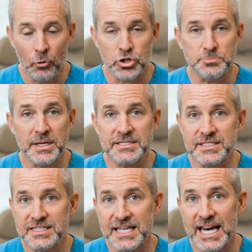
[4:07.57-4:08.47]
which means
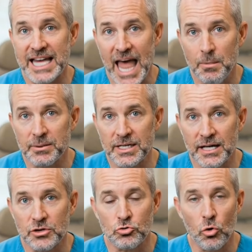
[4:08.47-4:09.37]
sustained
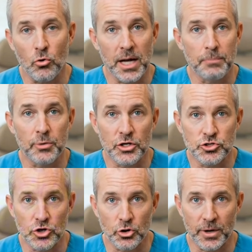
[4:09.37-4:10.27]
appetite control and
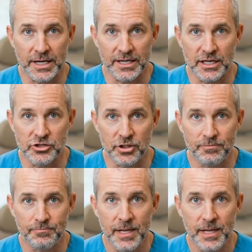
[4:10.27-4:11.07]
blood sugar regulation.